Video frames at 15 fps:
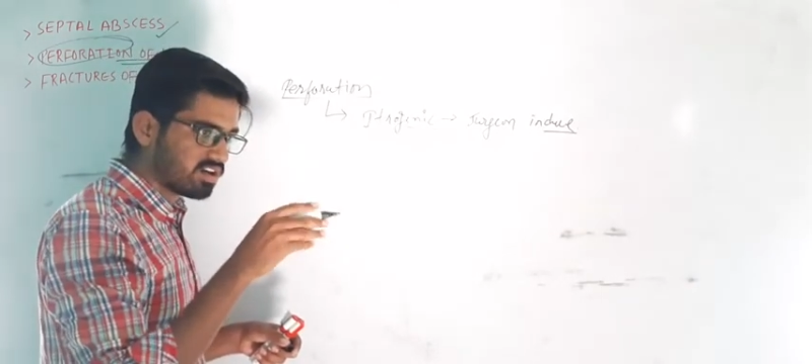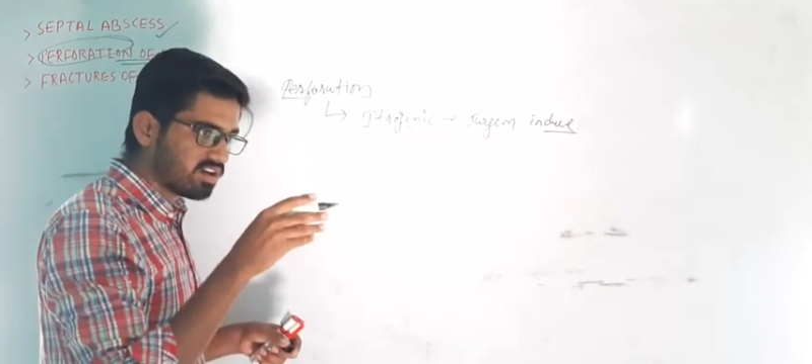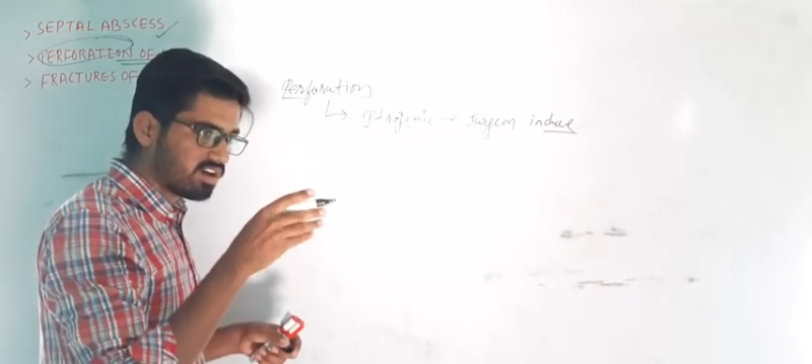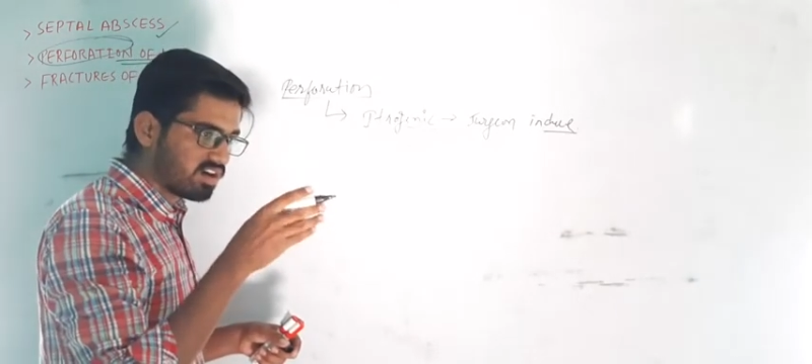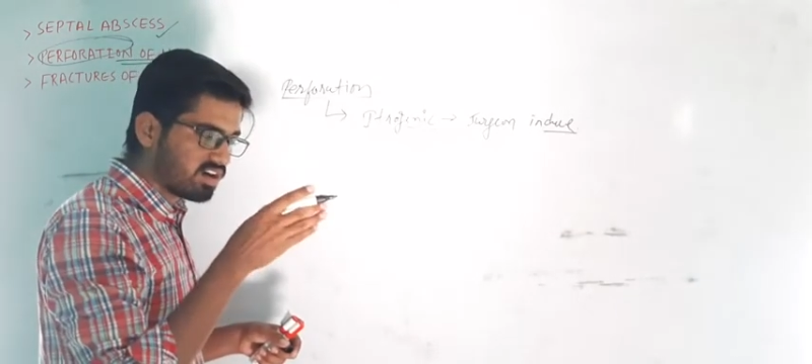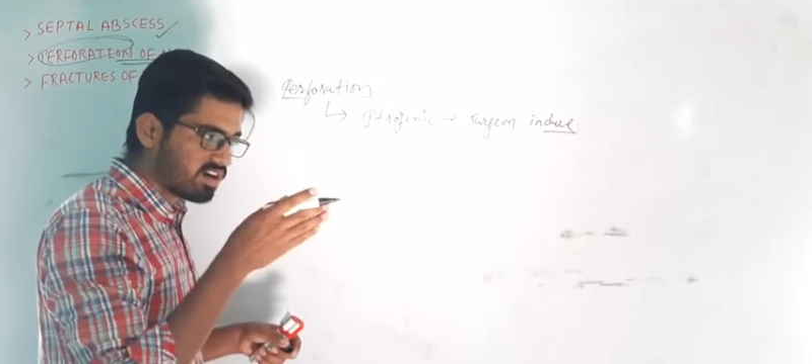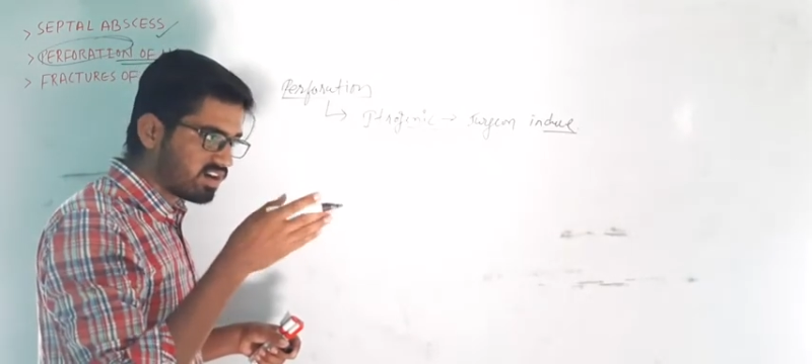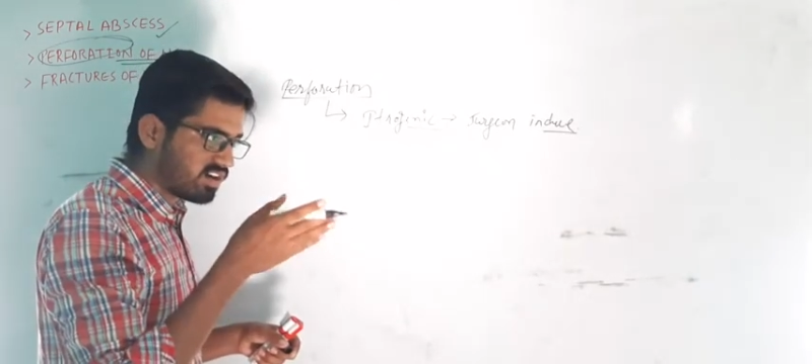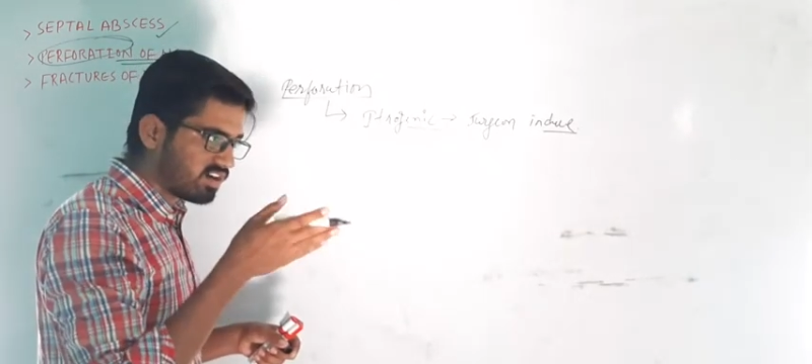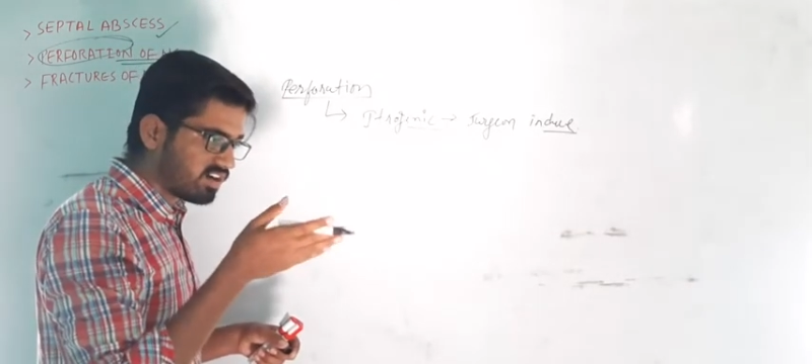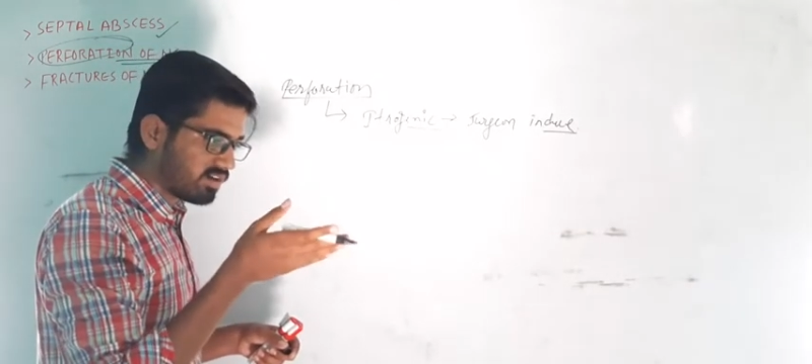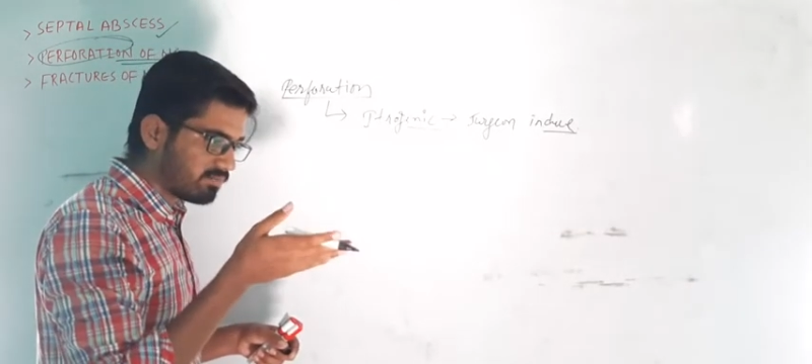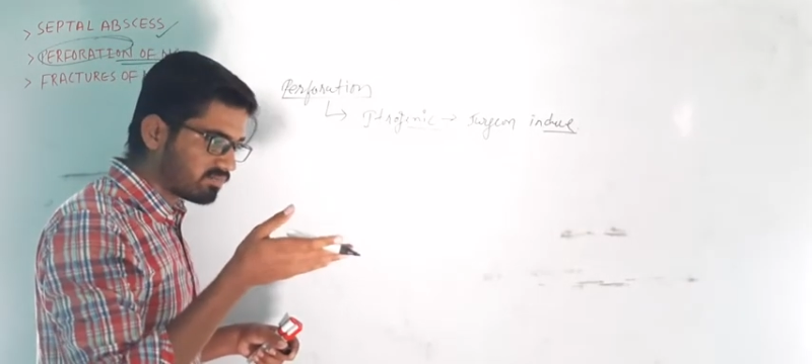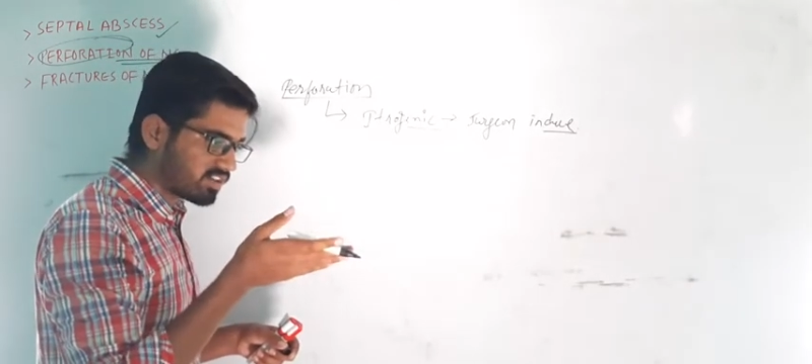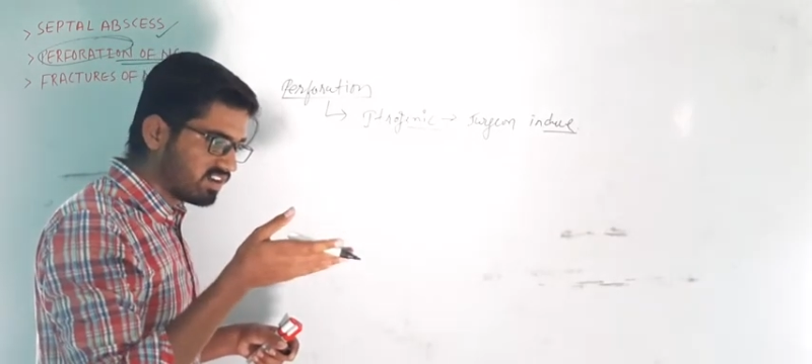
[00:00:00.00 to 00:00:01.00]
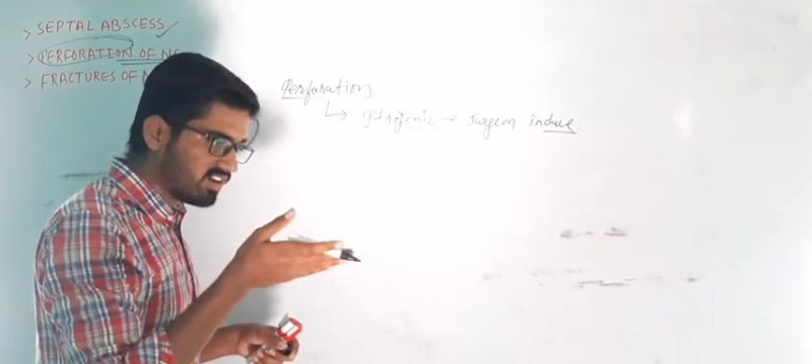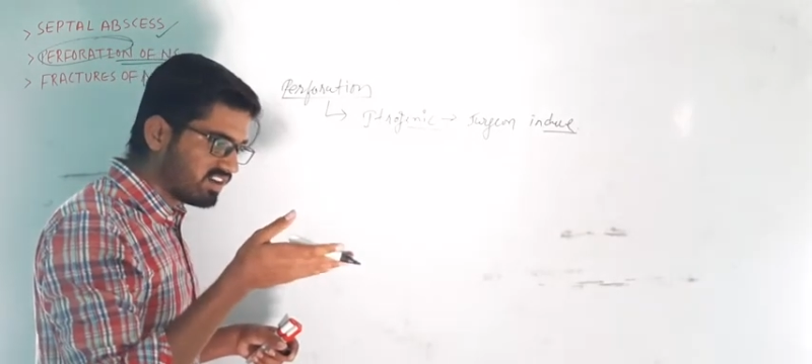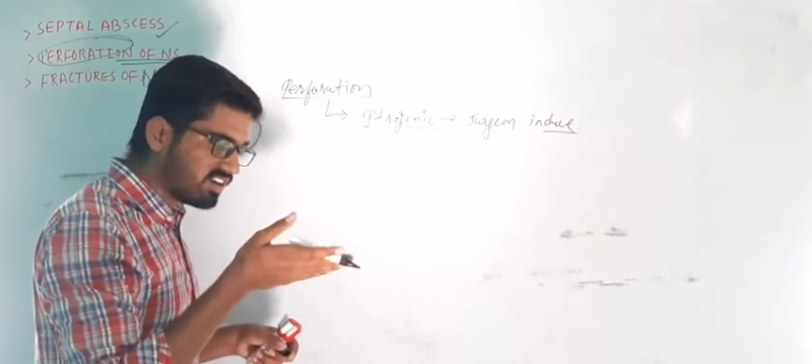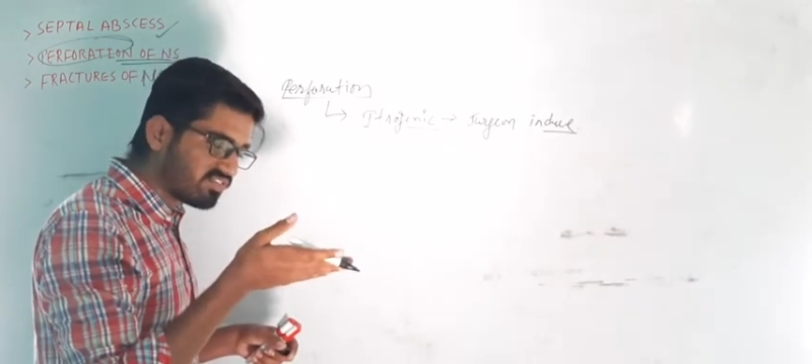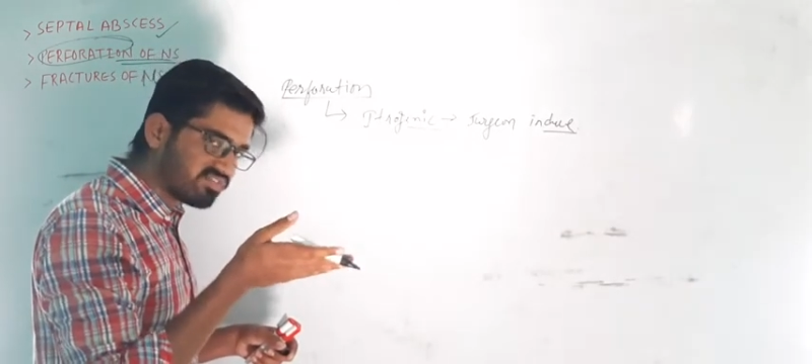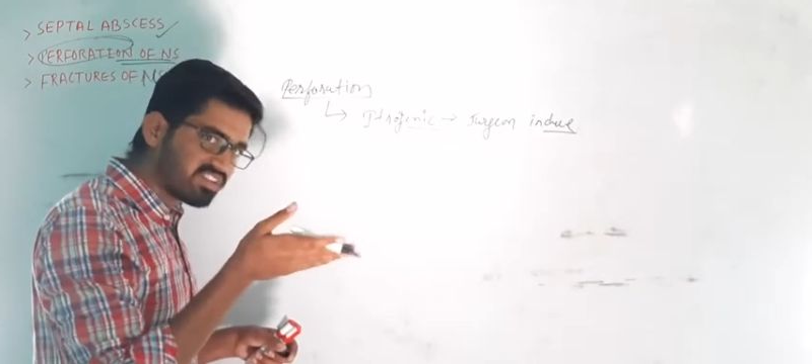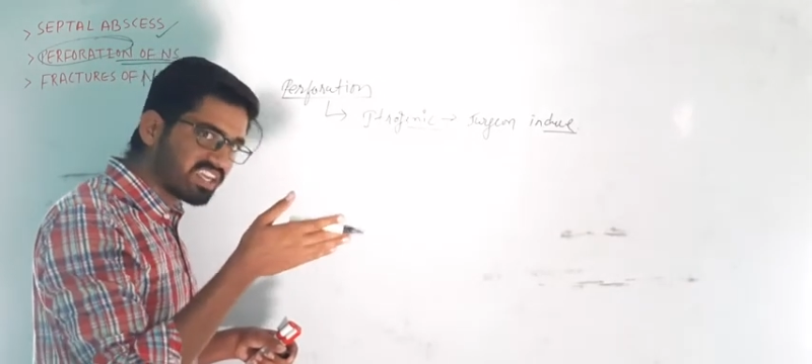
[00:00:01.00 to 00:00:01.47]

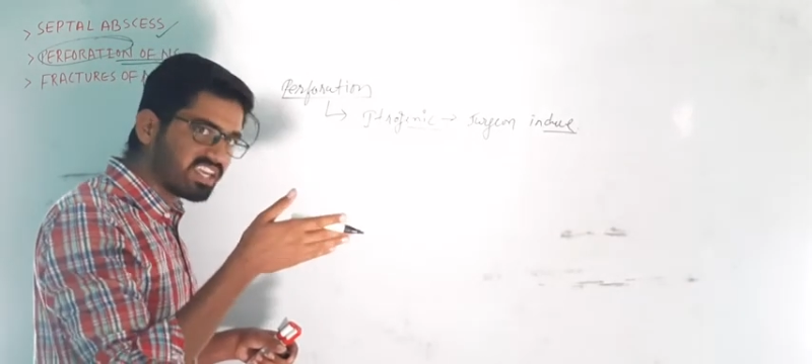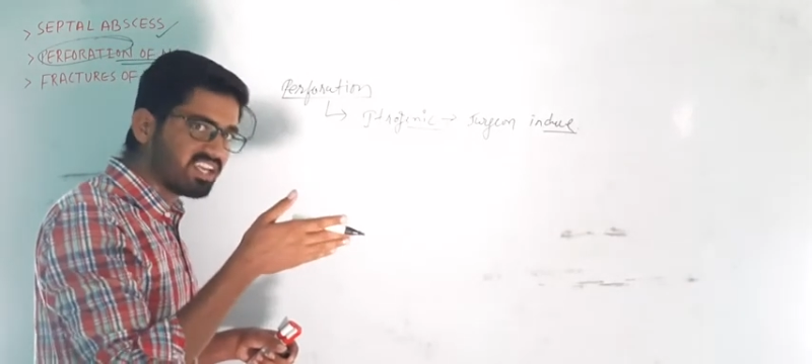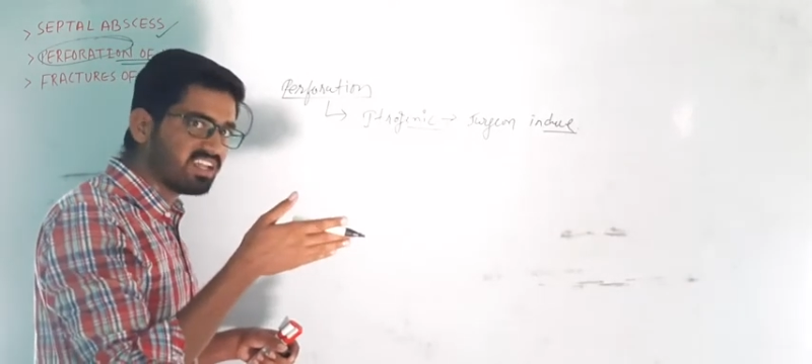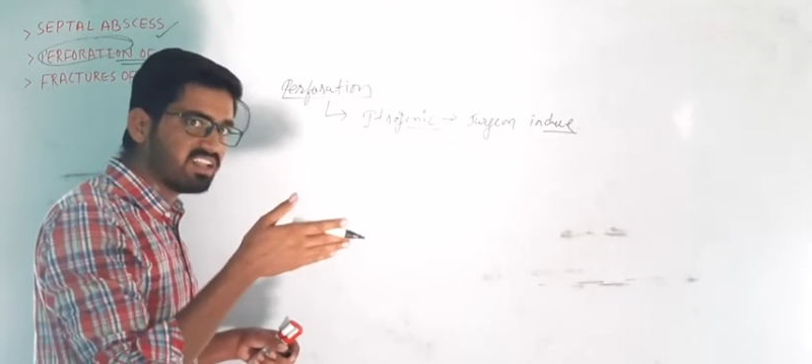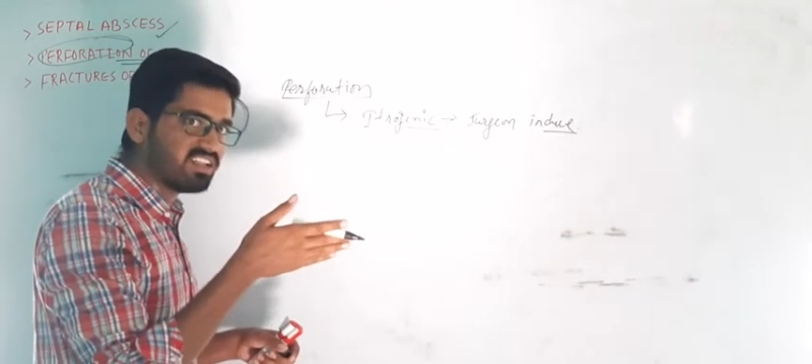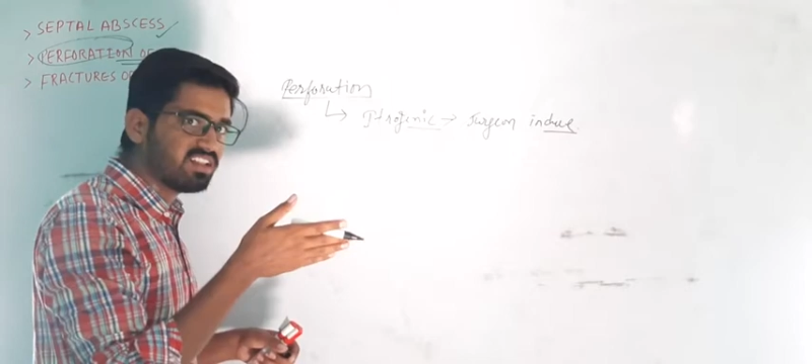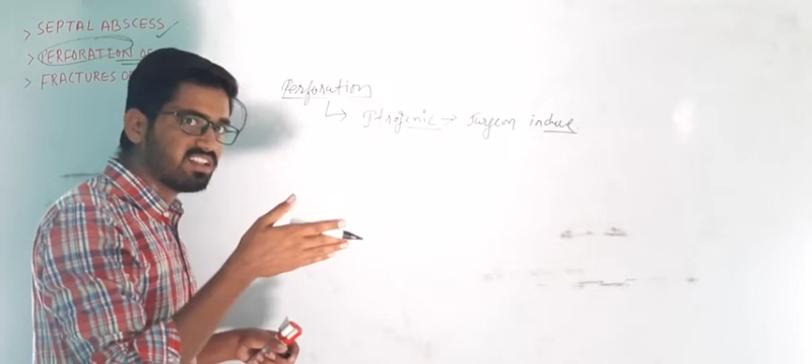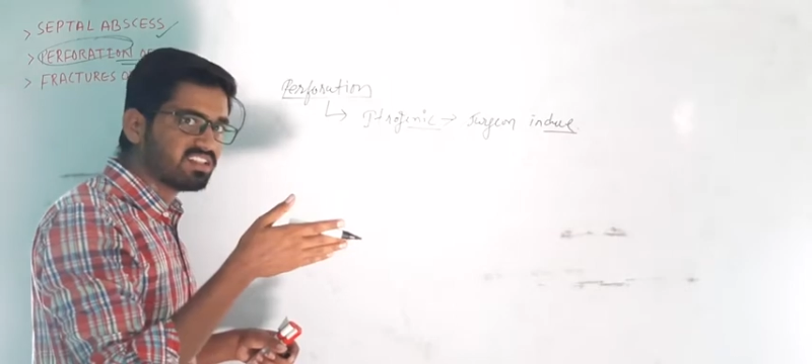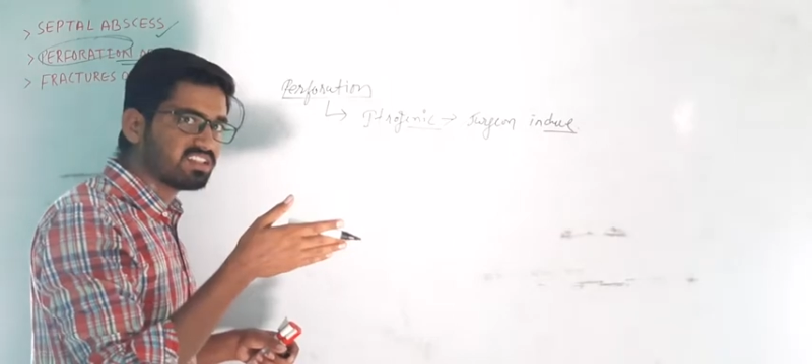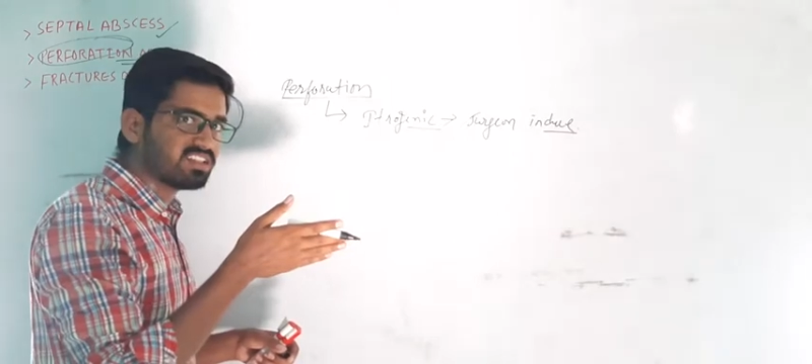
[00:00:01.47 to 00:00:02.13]
lifting